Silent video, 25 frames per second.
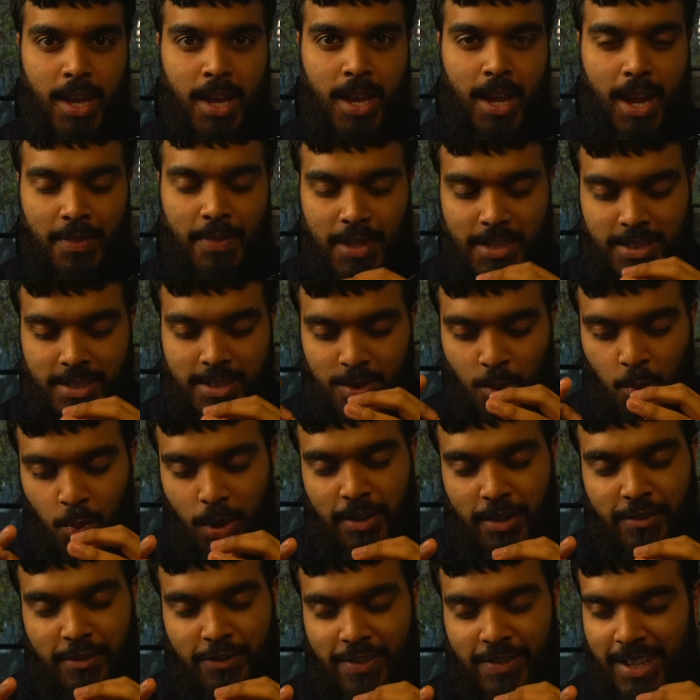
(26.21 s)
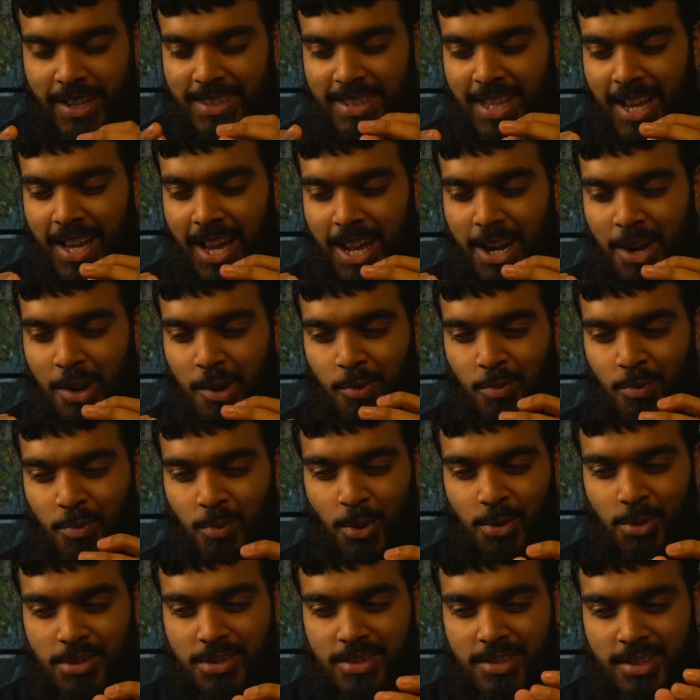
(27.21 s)
And that's the one fact that
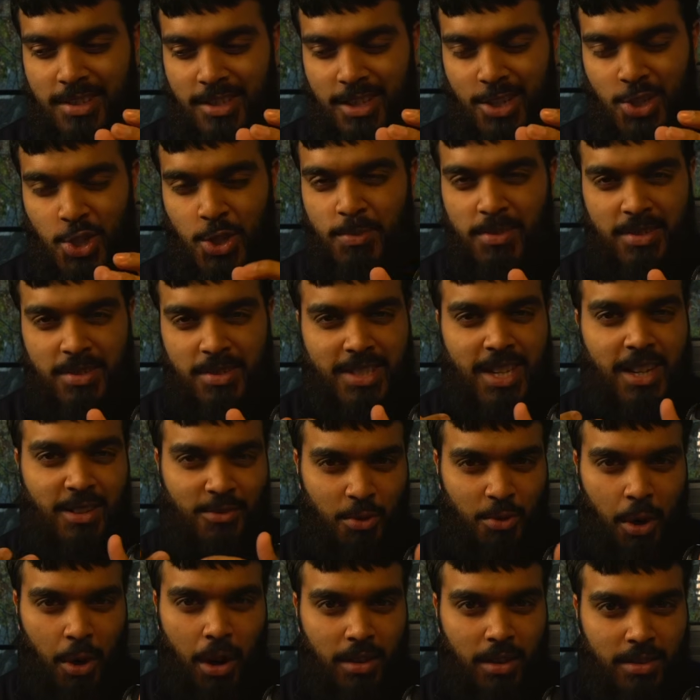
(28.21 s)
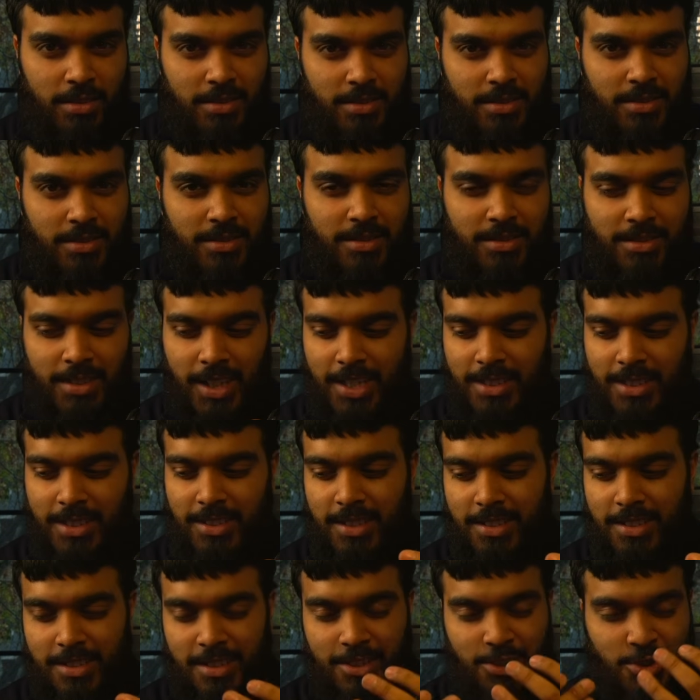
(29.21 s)
most study tubers get wrong. Like they
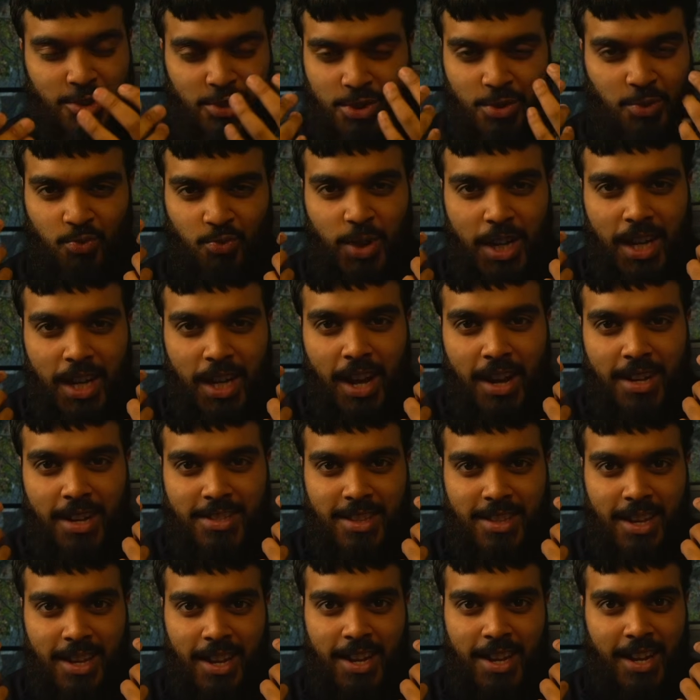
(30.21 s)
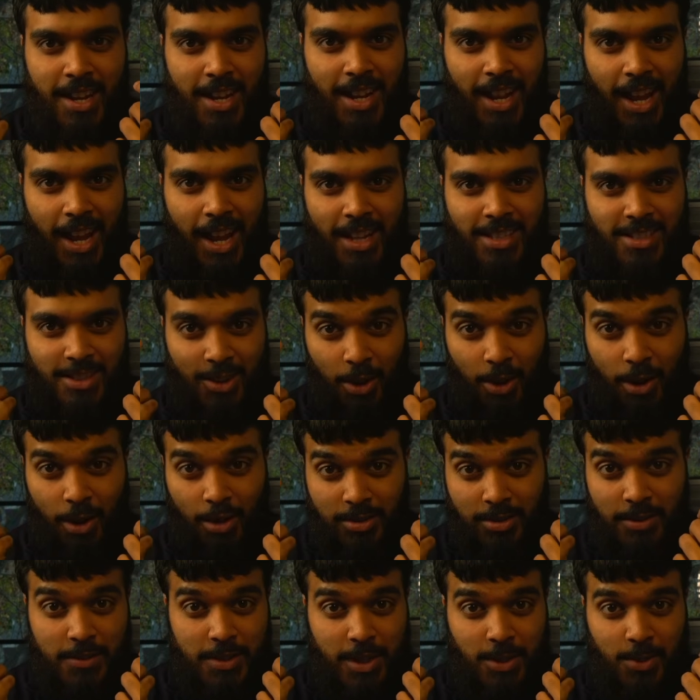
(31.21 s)
just don't realize that it's the
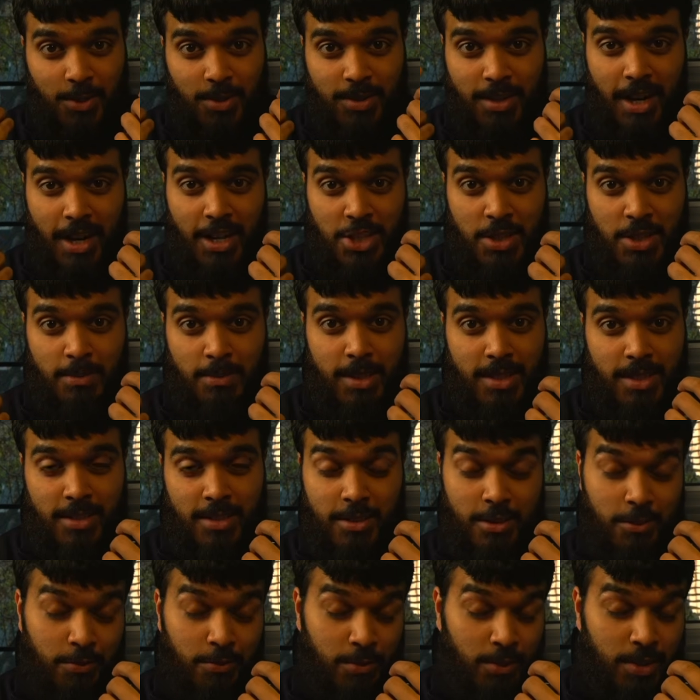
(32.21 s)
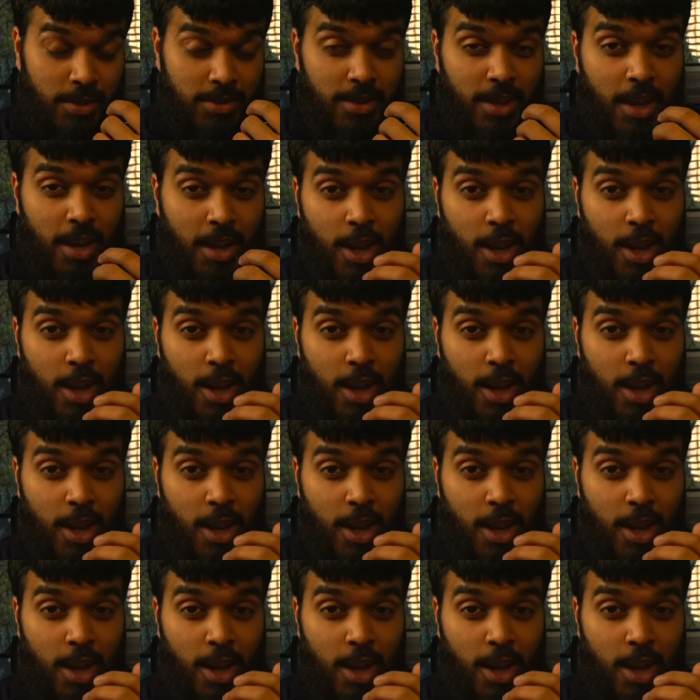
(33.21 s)
cognitive skills that actually makes the difference.